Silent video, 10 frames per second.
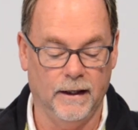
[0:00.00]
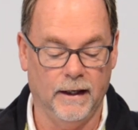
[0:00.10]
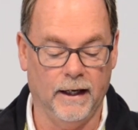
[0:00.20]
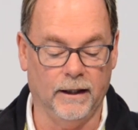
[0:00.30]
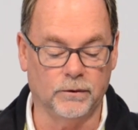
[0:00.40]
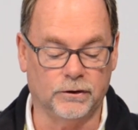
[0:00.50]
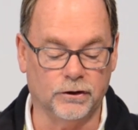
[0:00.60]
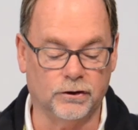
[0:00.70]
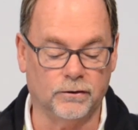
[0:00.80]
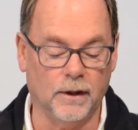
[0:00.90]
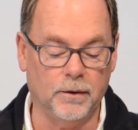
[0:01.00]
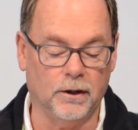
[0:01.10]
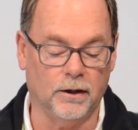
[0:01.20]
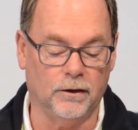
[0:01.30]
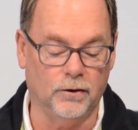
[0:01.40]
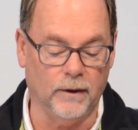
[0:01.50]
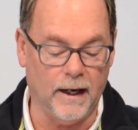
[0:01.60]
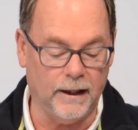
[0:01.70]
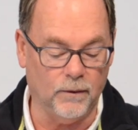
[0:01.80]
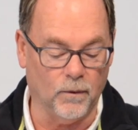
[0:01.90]
And it was distributed to
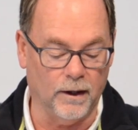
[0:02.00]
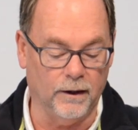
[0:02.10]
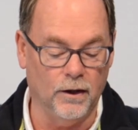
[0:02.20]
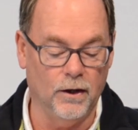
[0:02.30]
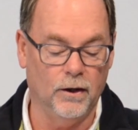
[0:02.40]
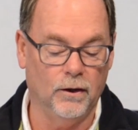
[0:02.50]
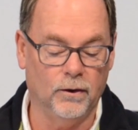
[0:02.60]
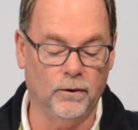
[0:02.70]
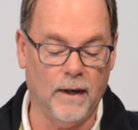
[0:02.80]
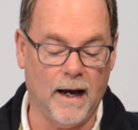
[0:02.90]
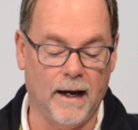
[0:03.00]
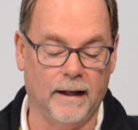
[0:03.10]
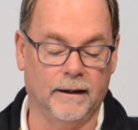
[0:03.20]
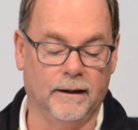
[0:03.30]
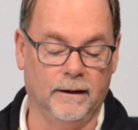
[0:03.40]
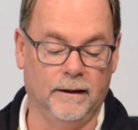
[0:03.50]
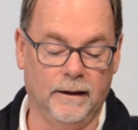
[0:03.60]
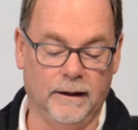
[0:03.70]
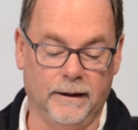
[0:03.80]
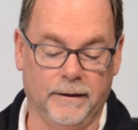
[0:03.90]
anyone who had
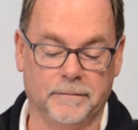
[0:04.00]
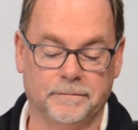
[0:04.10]
need.